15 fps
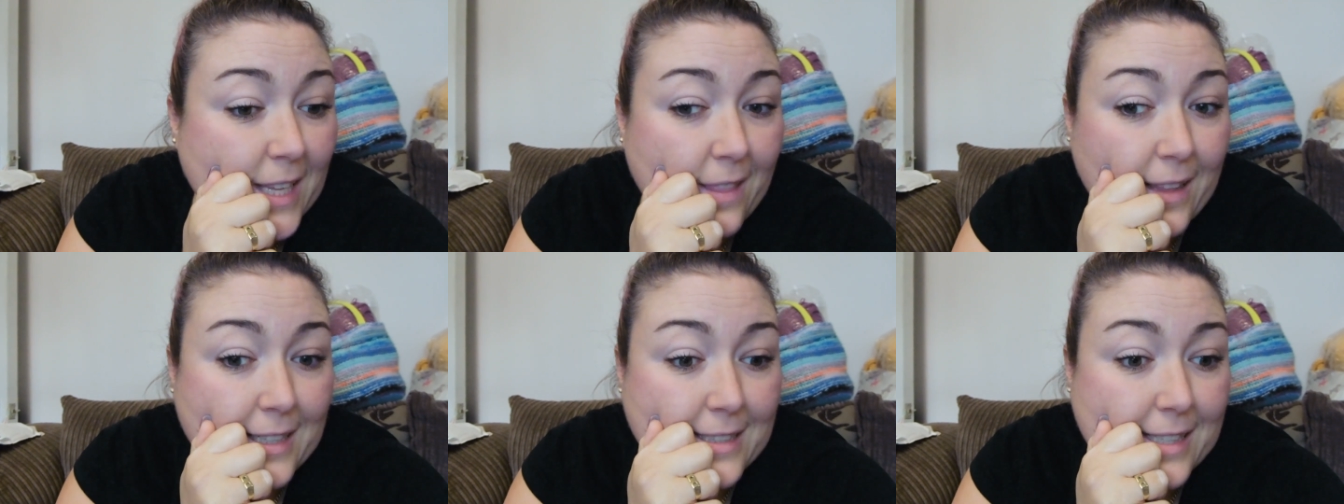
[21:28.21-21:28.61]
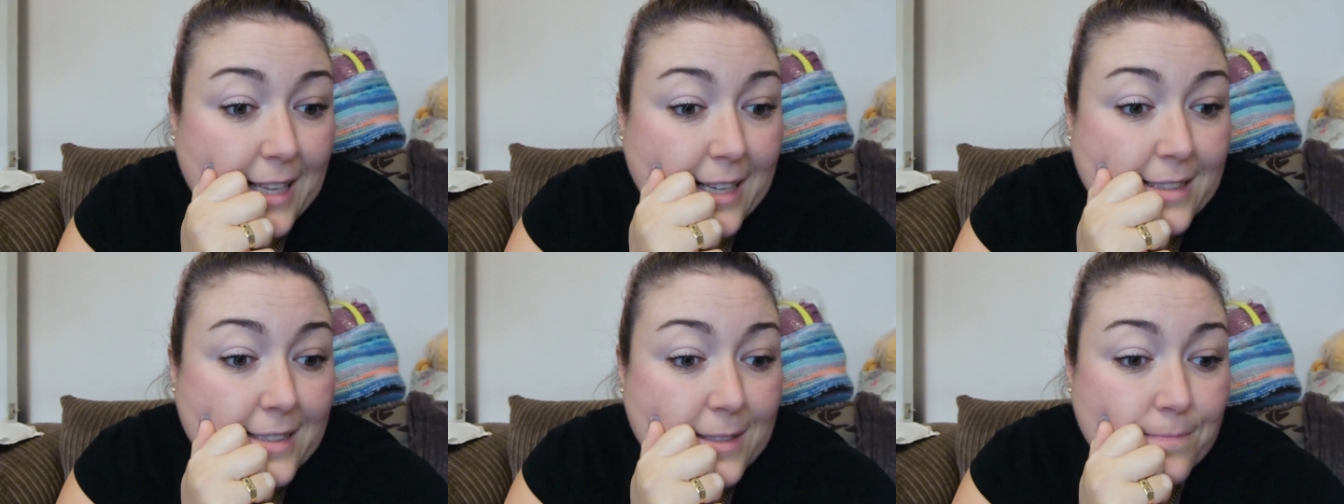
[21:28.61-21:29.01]
that's
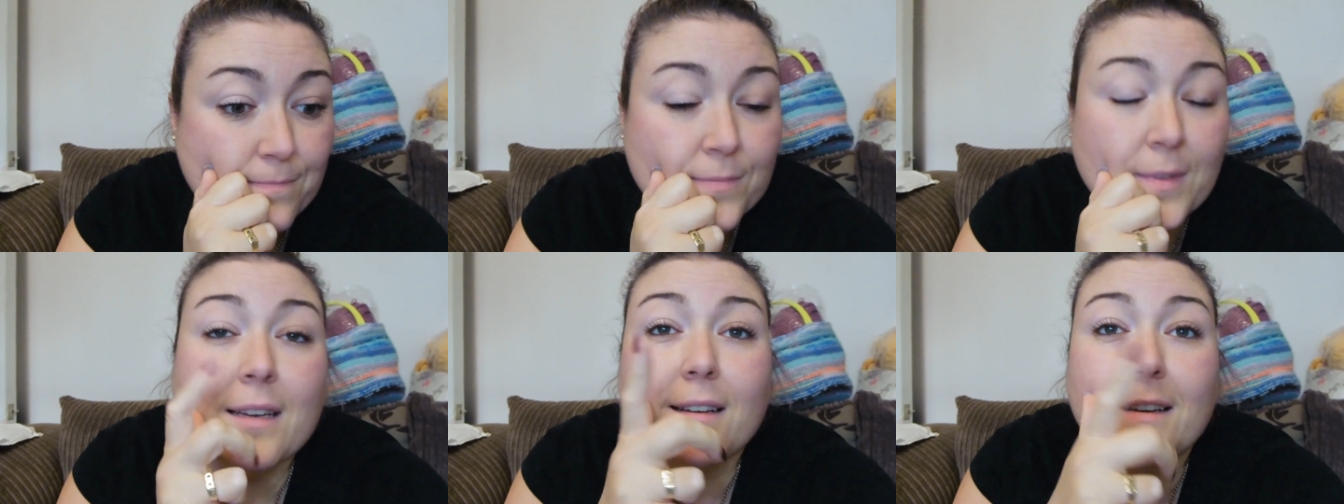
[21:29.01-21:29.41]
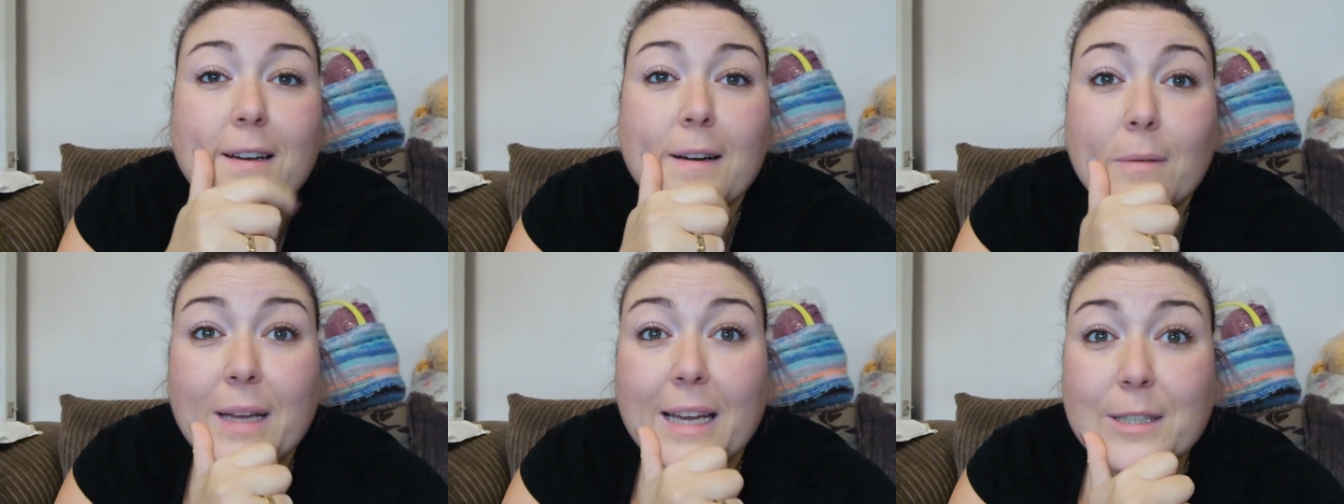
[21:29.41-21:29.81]
that.
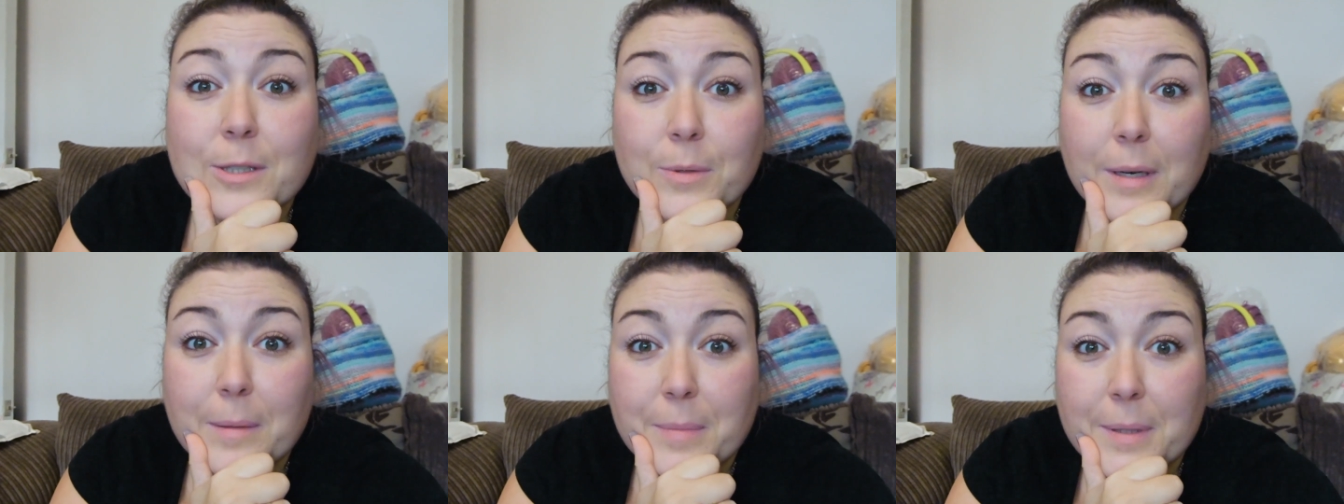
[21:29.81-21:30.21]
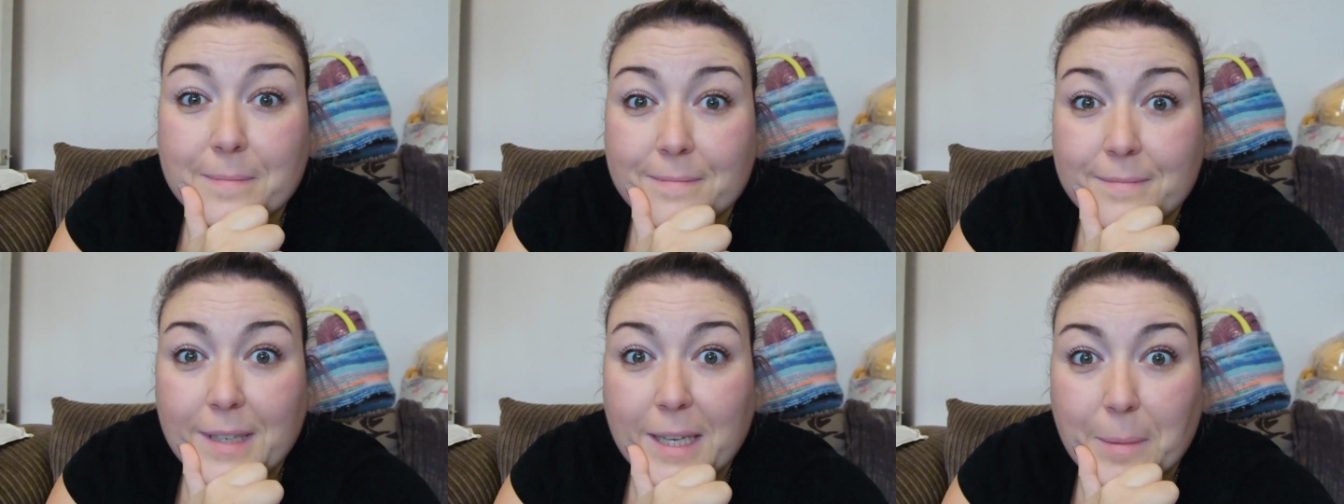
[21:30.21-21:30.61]
I'll catch you up
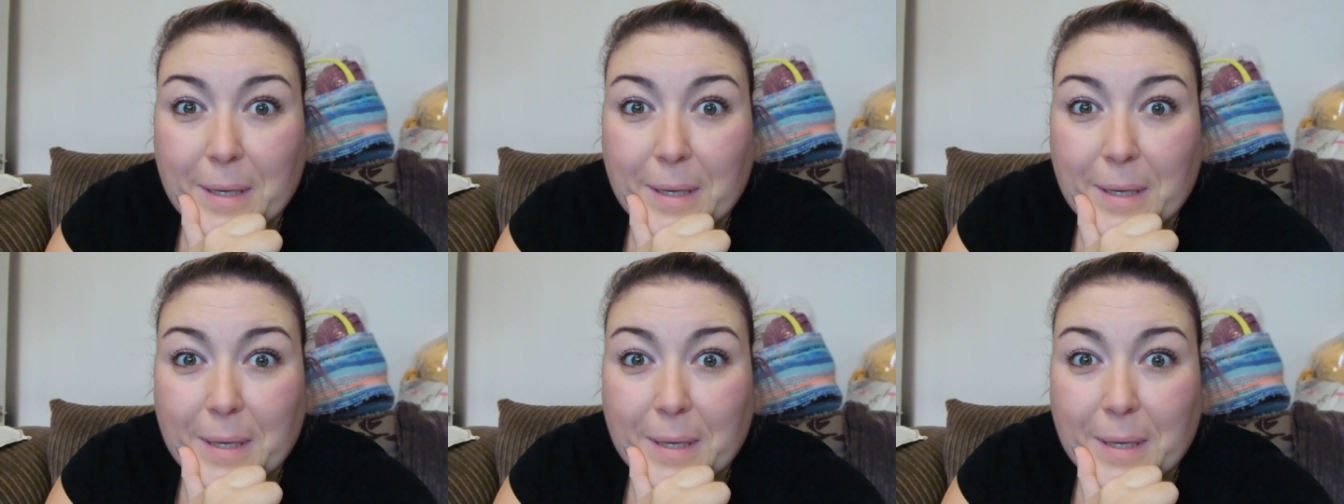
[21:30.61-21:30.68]
in